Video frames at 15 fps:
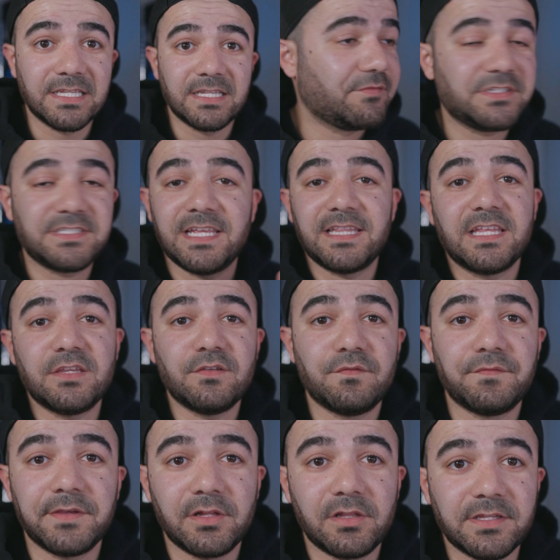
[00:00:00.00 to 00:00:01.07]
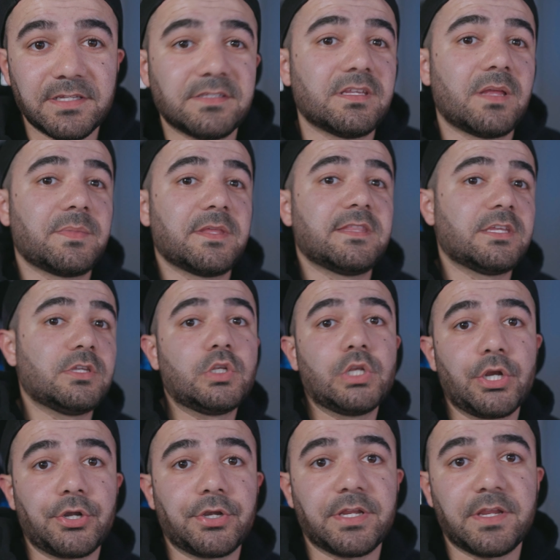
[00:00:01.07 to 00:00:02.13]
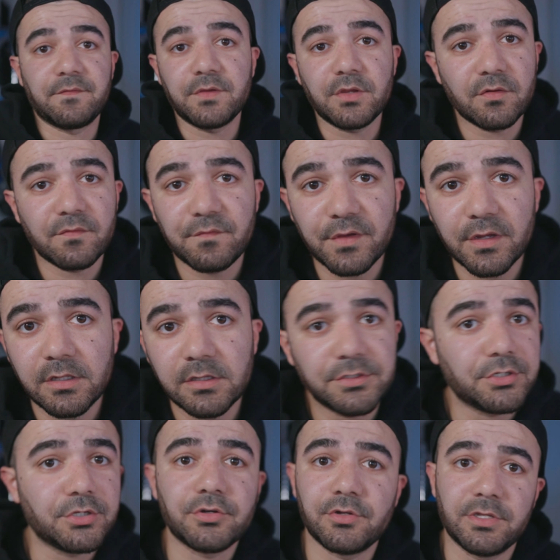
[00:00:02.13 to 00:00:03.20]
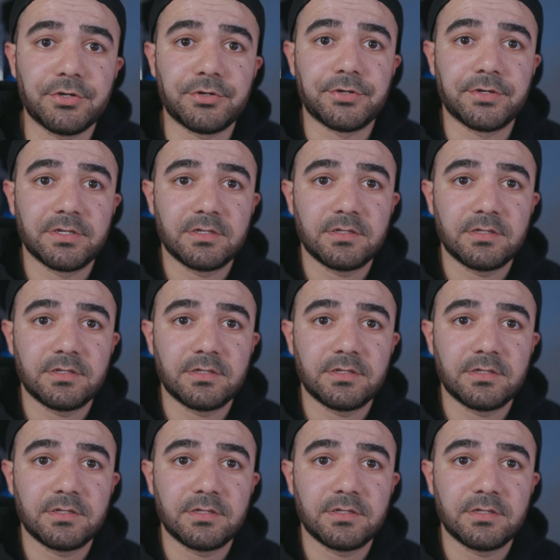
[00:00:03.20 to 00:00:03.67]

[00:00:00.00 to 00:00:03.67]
Every time that you fail, it's something that you learn. If you don't fail, you don't learn.